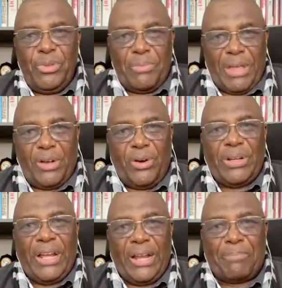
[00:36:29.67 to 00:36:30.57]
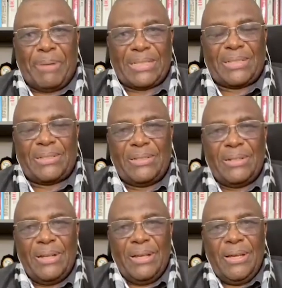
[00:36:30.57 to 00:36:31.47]
May God help us.
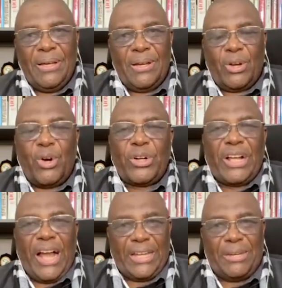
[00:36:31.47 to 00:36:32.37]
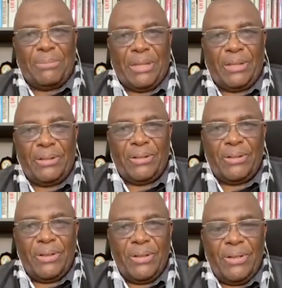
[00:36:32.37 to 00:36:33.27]
God guide me.
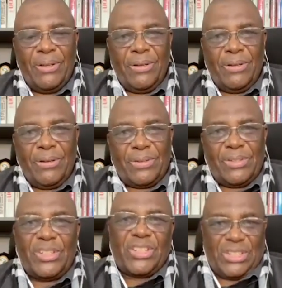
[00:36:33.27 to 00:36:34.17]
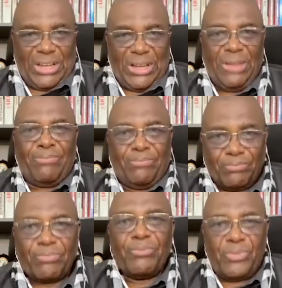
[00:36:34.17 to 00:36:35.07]
This is
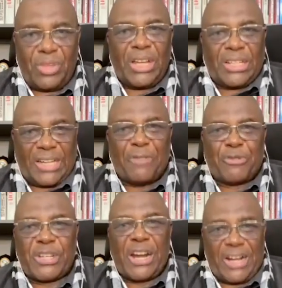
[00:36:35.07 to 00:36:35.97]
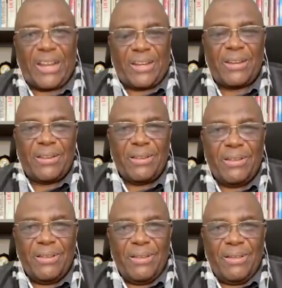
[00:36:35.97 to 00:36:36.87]
a tough terrain,
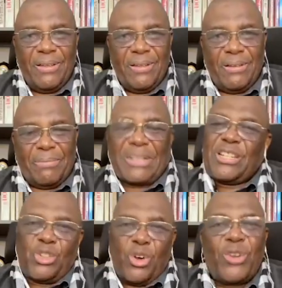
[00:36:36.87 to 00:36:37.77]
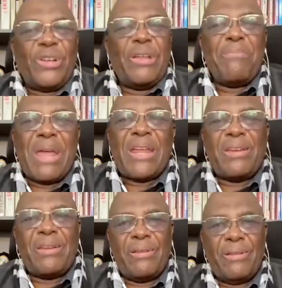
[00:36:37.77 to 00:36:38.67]
but it's only
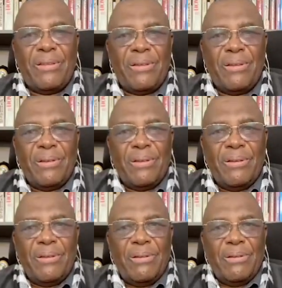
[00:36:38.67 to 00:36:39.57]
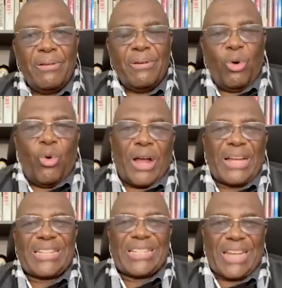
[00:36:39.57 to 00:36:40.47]
men who can
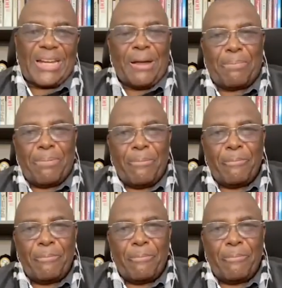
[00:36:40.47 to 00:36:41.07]
stand up.